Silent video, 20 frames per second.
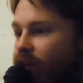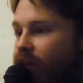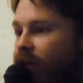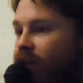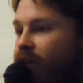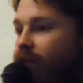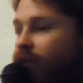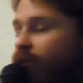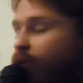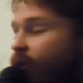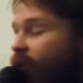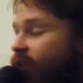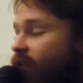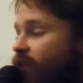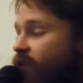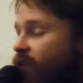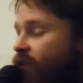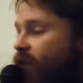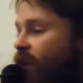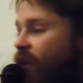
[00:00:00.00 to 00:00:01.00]
If you
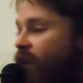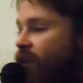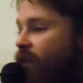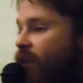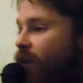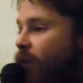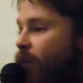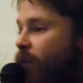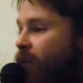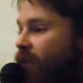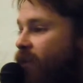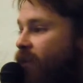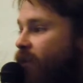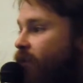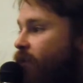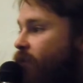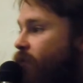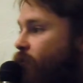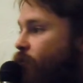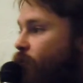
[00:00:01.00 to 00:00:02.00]
understand how
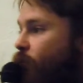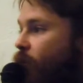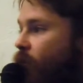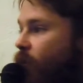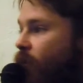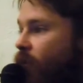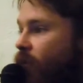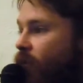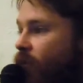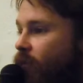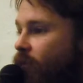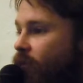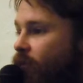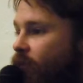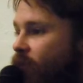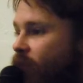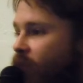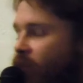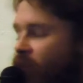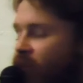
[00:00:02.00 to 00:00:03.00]
meditation works,
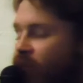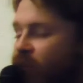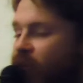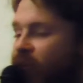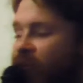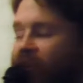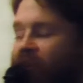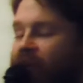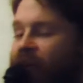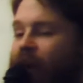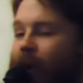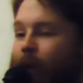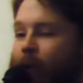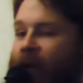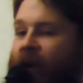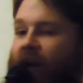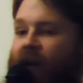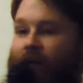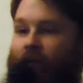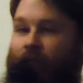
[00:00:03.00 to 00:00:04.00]
you can come
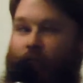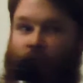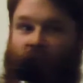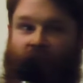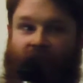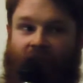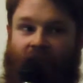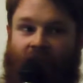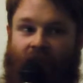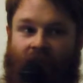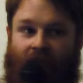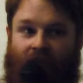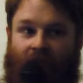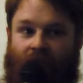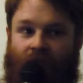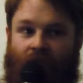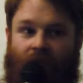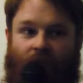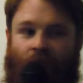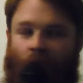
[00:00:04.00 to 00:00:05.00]
out of a
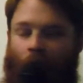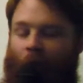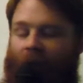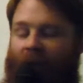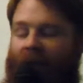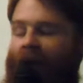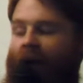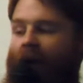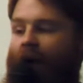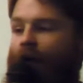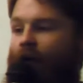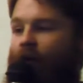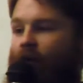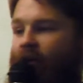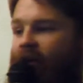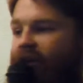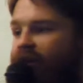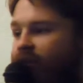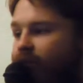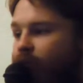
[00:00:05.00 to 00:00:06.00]
meditation, no matter how
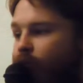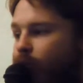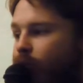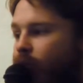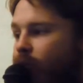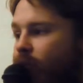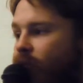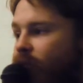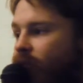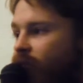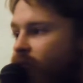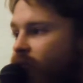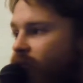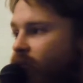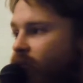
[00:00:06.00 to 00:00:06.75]
crazy it was,